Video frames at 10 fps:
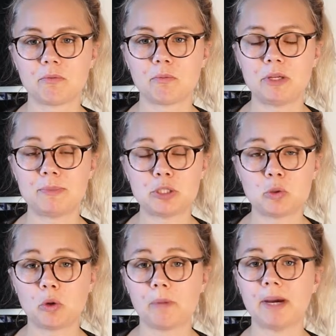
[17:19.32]
we'd been
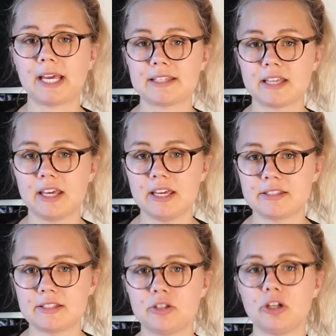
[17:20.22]
talking about getting a
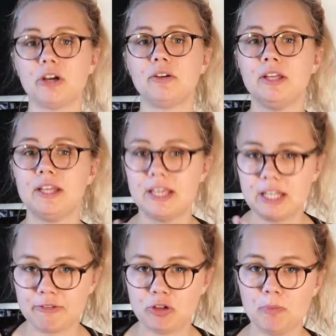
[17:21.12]
kitten, you know,
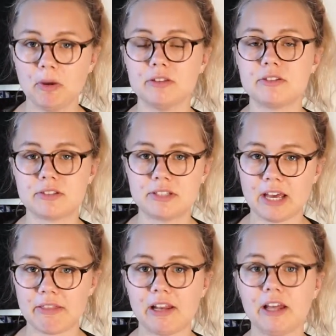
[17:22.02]
in a few months
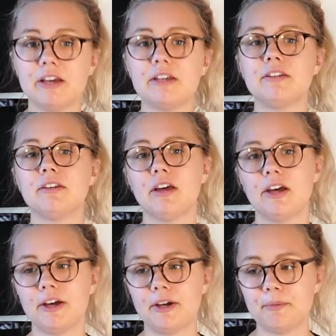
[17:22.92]
down the line,
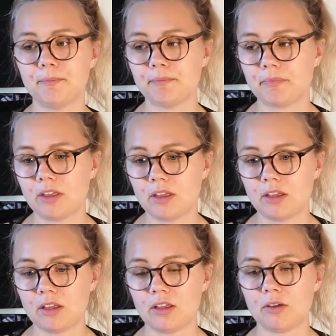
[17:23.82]

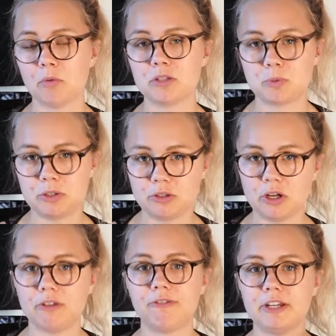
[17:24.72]
once we'd, you
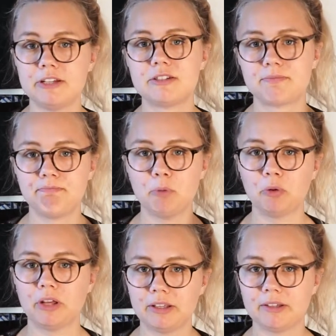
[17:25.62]
know, finished
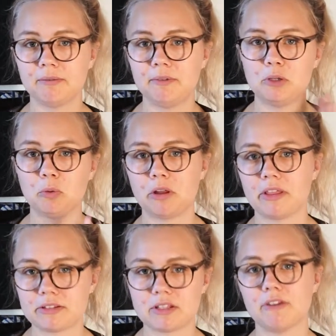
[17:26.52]
mourning and all of
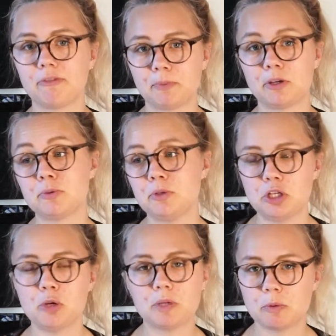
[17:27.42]
that stuff, because we
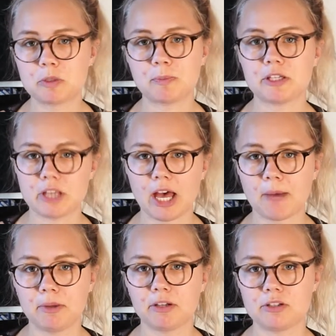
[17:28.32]
knew it was about to
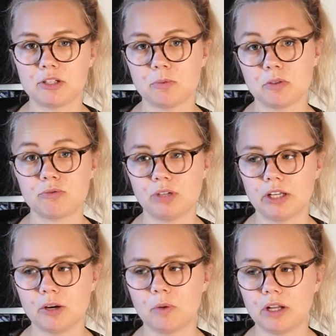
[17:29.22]
happen because she was really
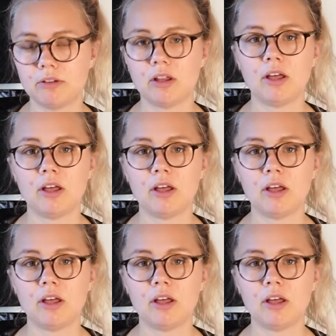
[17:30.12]
unwell.